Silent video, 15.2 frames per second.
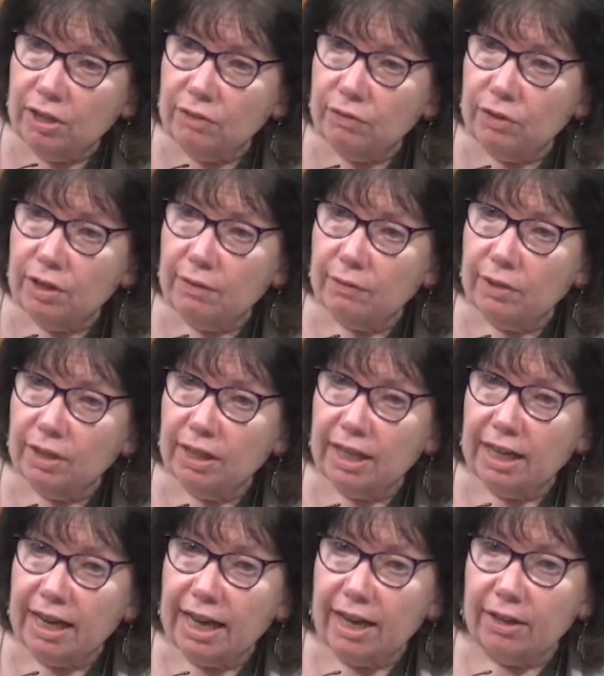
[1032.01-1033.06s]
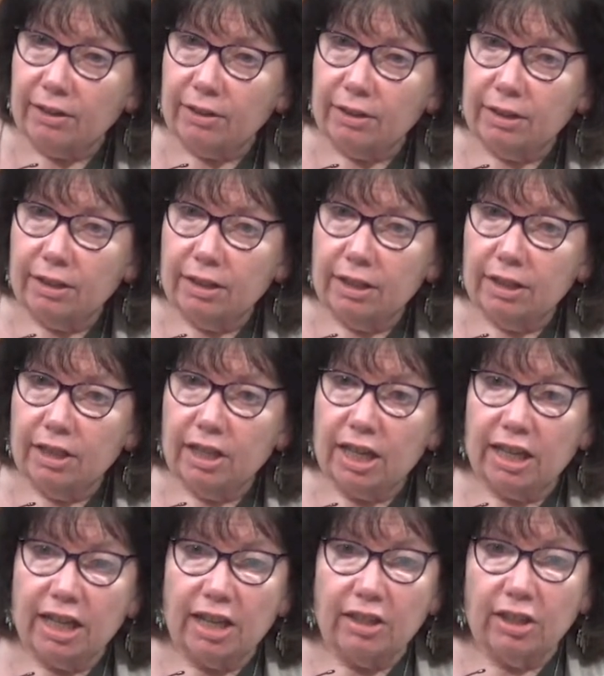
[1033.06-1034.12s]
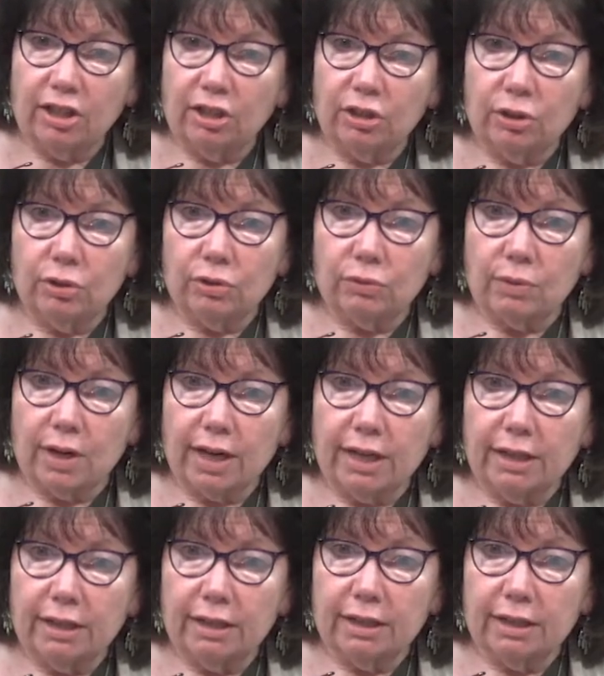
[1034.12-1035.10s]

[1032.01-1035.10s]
If you're never going to get out, you got nothing to lose, right?